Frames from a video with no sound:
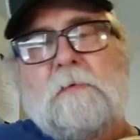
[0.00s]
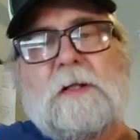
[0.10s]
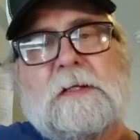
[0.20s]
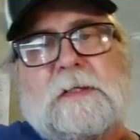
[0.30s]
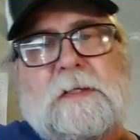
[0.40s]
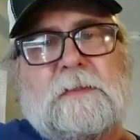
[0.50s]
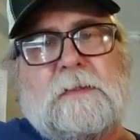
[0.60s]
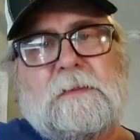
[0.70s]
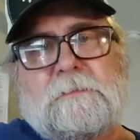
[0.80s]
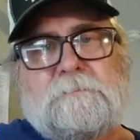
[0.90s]
really need
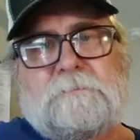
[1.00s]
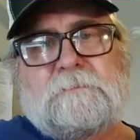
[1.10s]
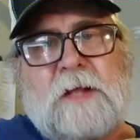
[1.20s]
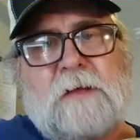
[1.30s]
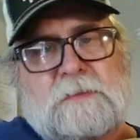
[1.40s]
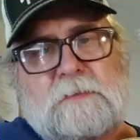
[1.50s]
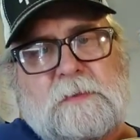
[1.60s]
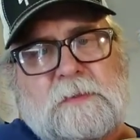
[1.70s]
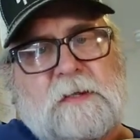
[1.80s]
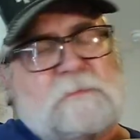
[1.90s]
to have
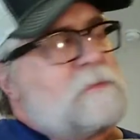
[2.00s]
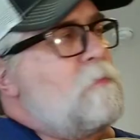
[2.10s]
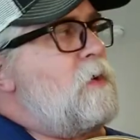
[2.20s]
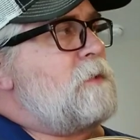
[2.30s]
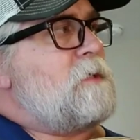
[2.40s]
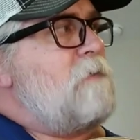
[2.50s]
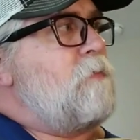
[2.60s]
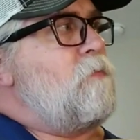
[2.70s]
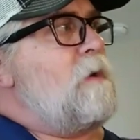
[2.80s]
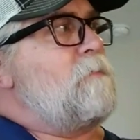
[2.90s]
someone give it the once
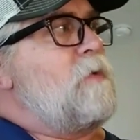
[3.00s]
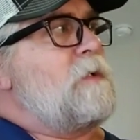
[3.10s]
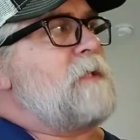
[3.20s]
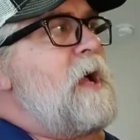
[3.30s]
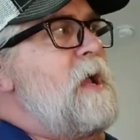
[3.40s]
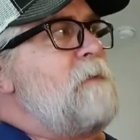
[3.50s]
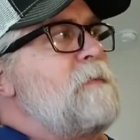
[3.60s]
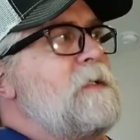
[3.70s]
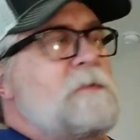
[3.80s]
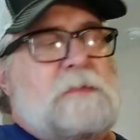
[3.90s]
over one more time, but